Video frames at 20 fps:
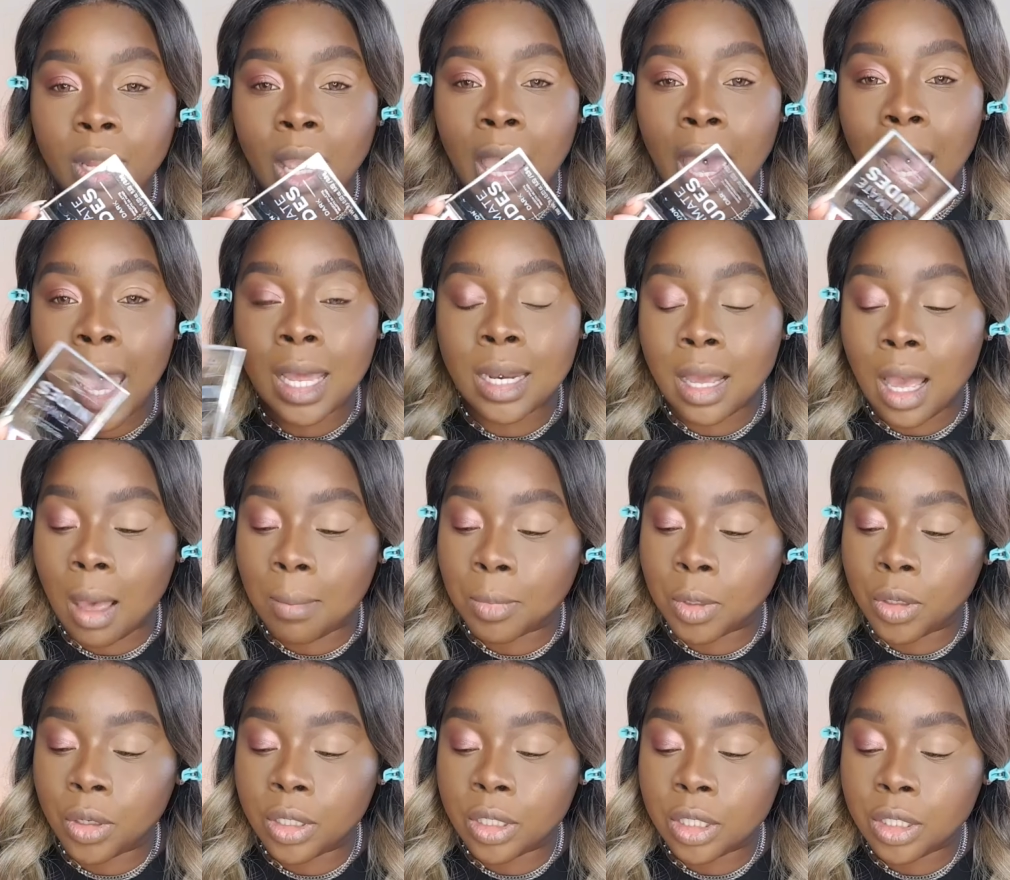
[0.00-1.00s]
And I'm
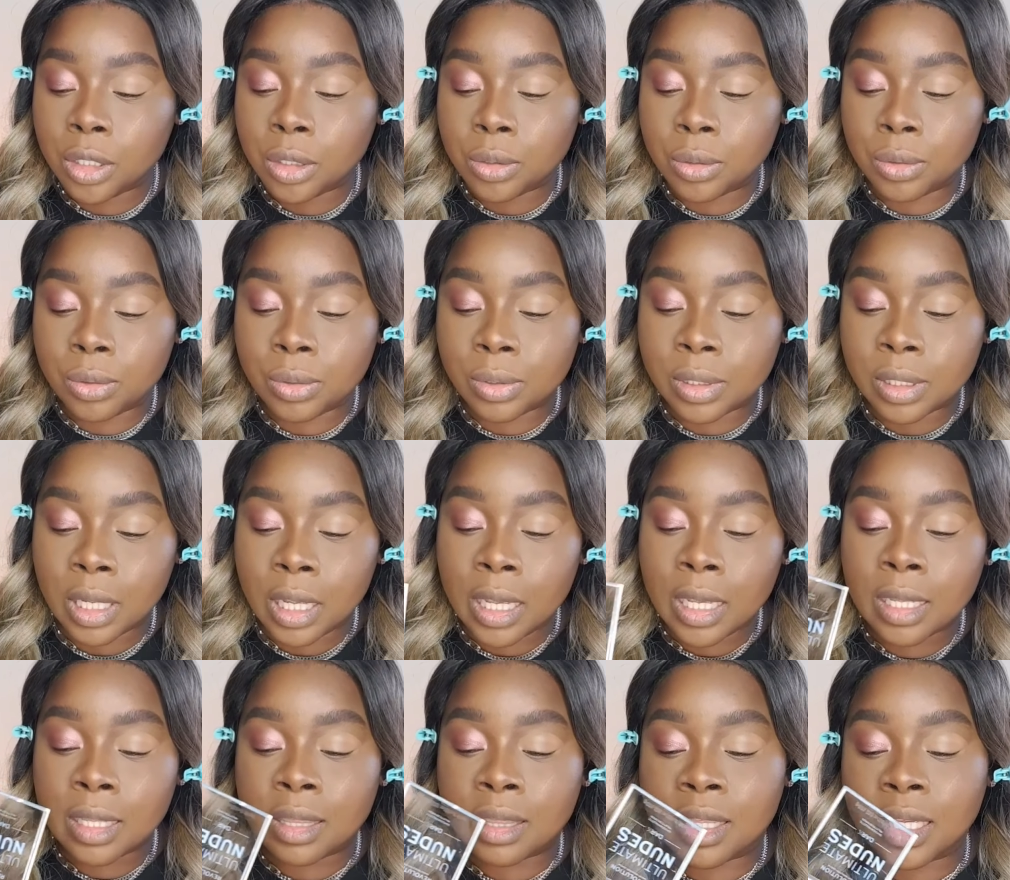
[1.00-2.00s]
going to use
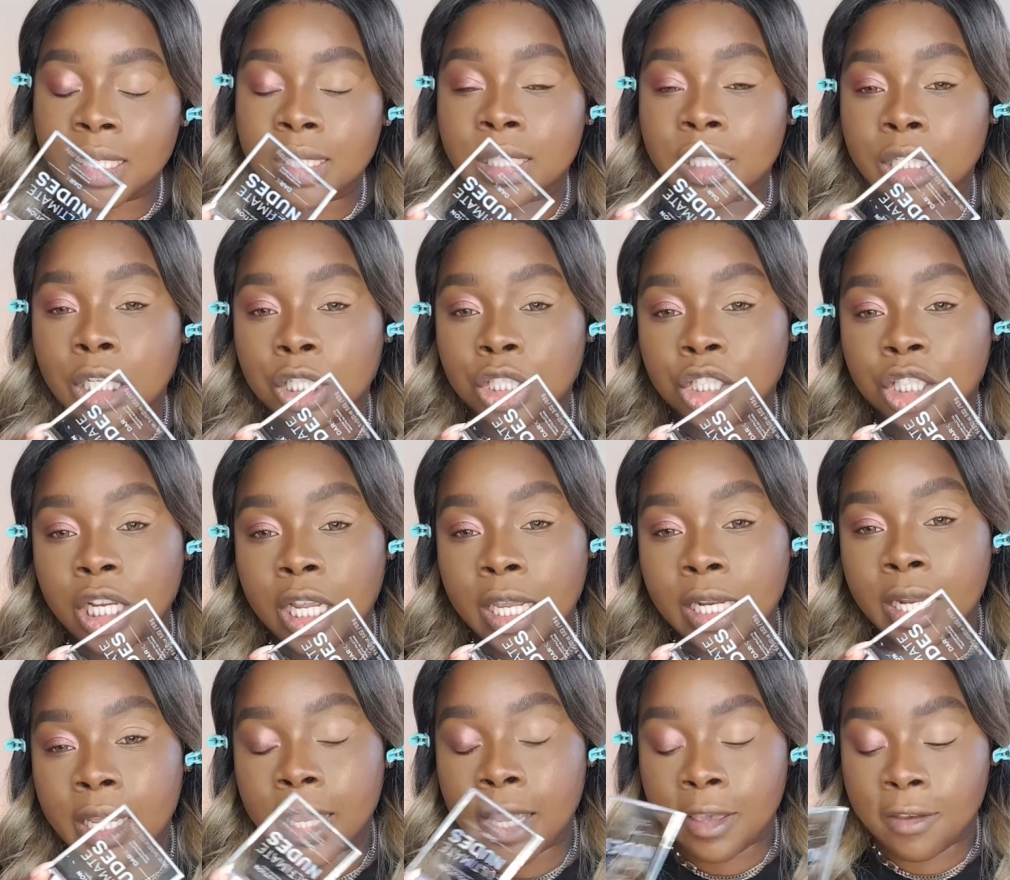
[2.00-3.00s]
this
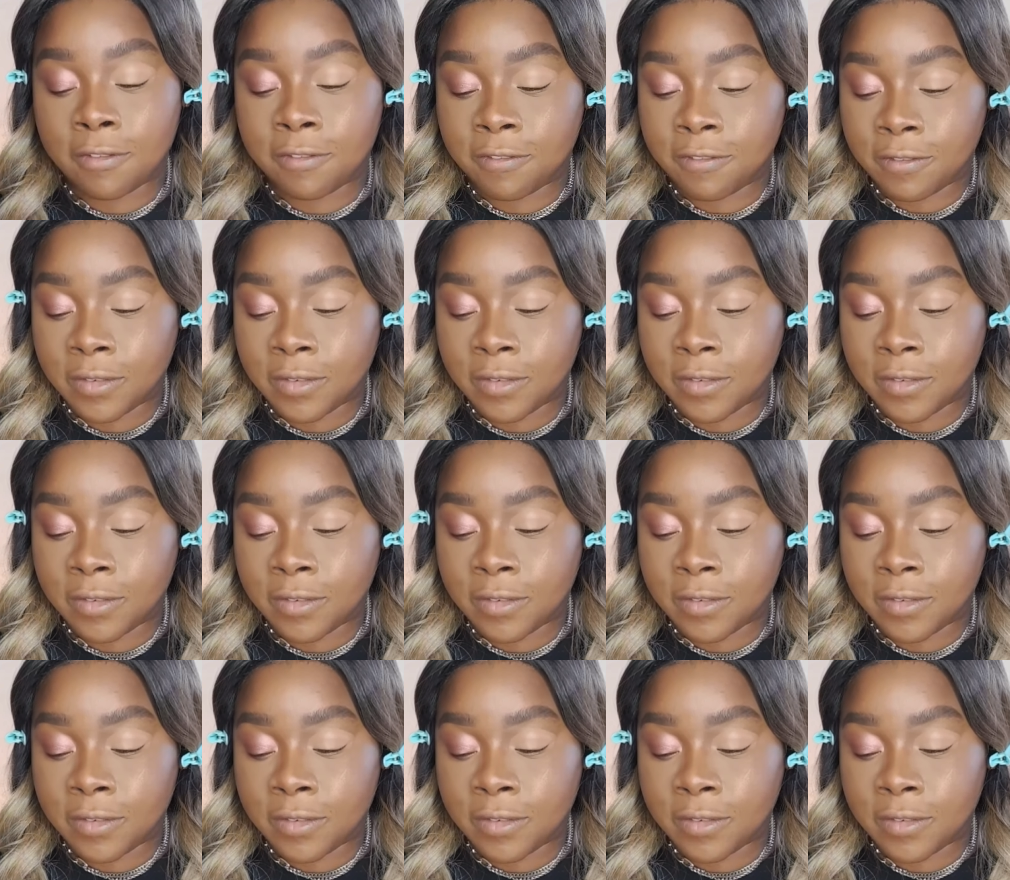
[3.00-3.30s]
shade here